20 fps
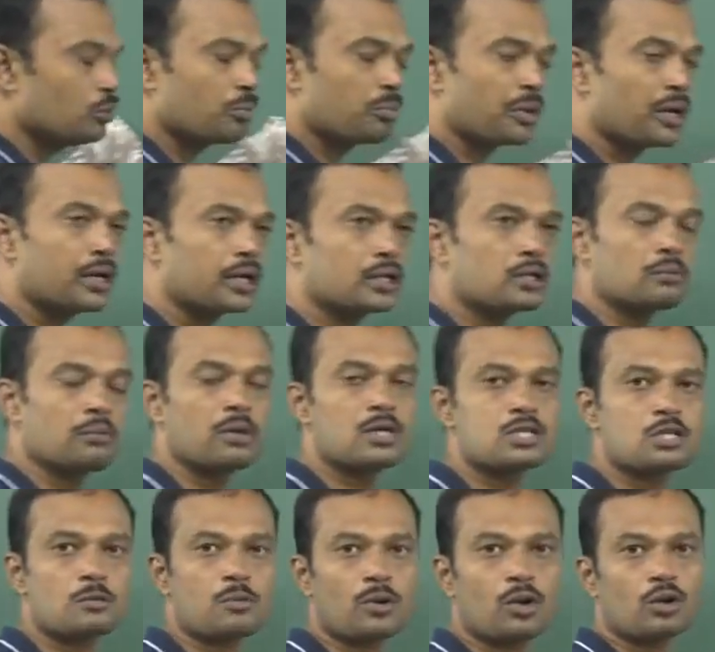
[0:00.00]
predict
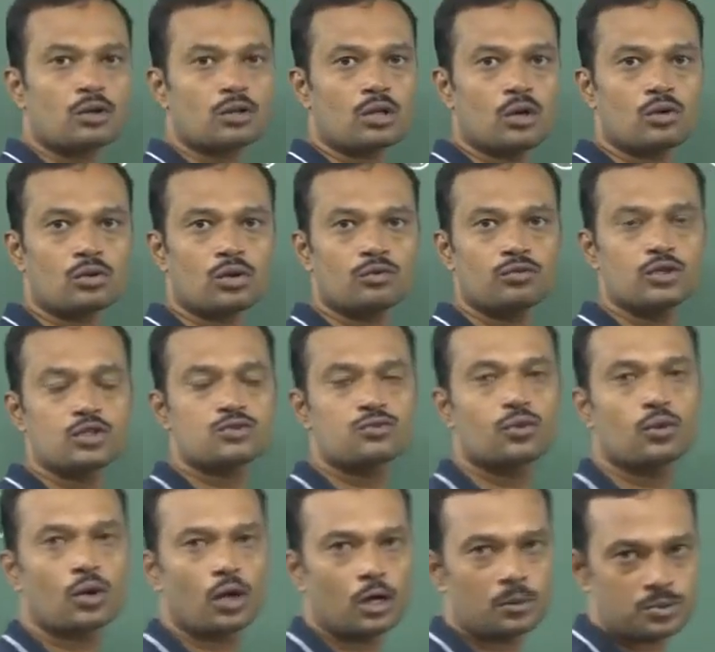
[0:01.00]
major product out of these
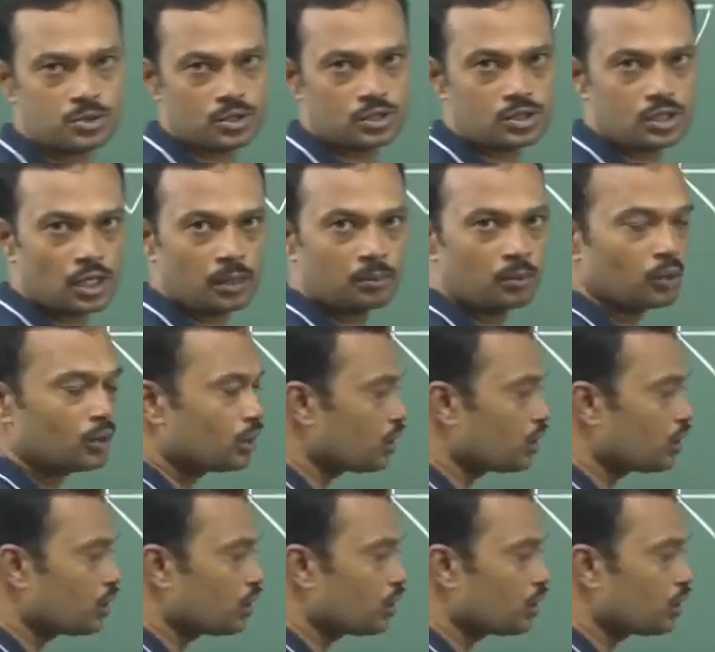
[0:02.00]
4 options? I am going to